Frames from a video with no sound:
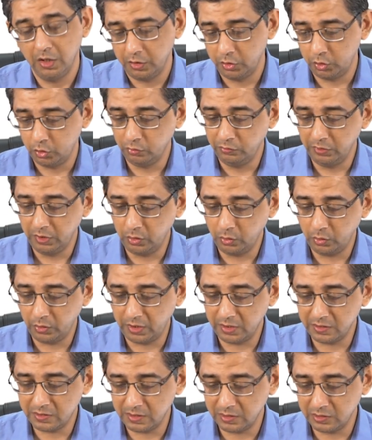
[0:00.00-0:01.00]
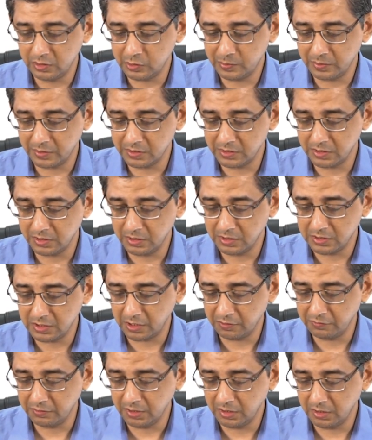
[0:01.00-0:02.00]
You will notice that this person is
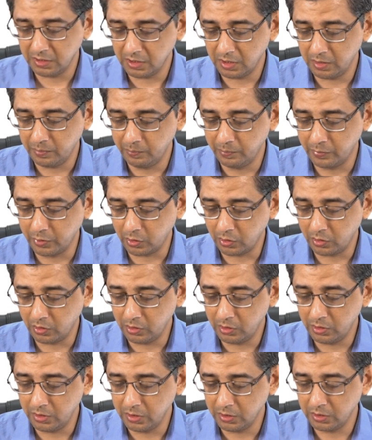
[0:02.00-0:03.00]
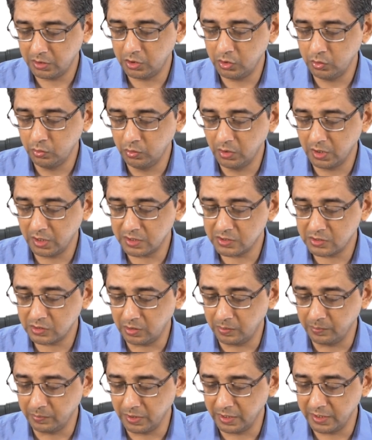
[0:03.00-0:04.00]
having a broad QRS
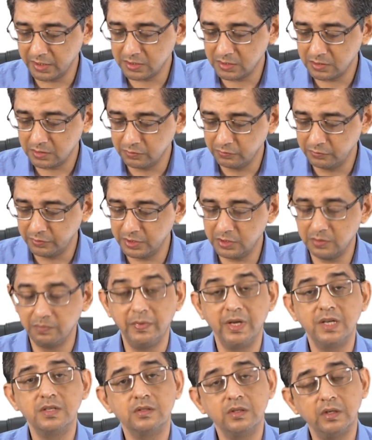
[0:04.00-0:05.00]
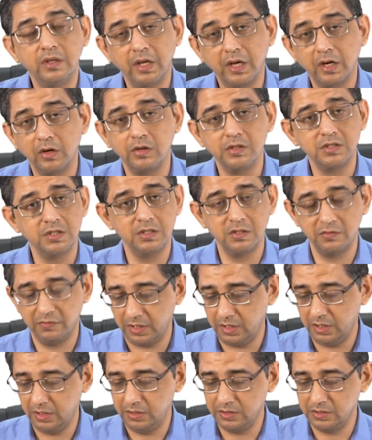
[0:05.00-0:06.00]
complex, which makes the diagnosis
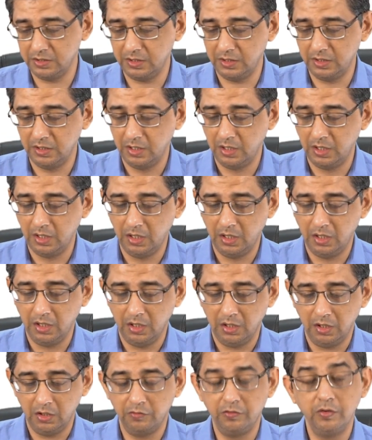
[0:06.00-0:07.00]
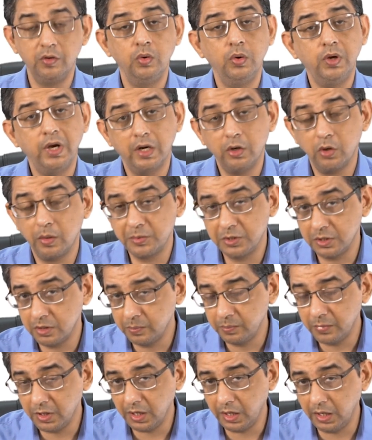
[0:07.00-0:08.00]
very easy. If you look at option
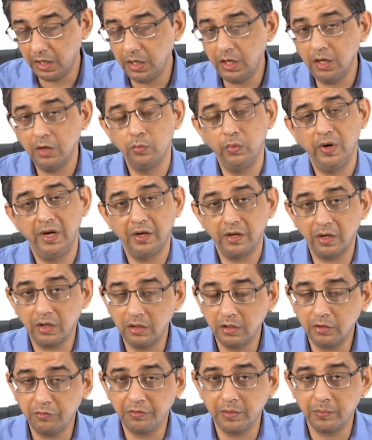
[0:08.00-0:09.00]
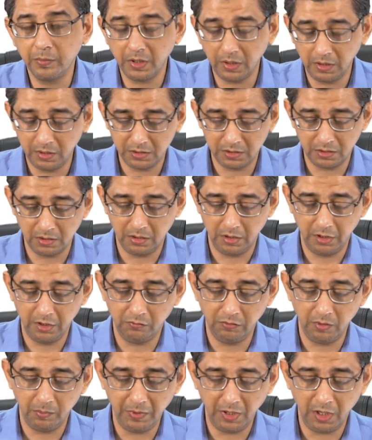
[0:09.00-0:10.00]
number A, ventricular fibrillation, it
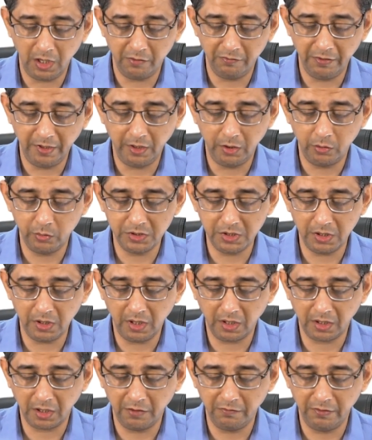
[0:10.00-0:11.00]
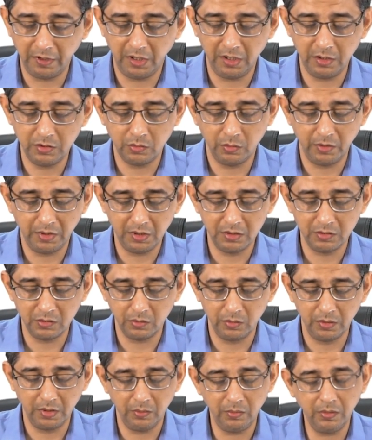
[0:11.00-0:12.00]
will be having twitching activity, so it is
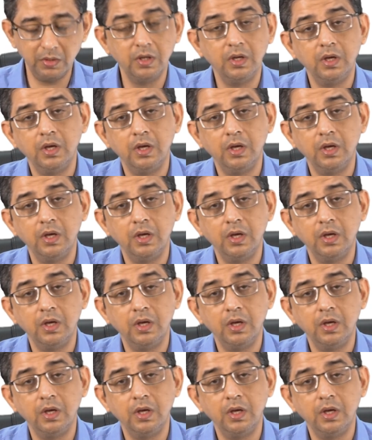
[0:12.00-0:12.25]
ruled out.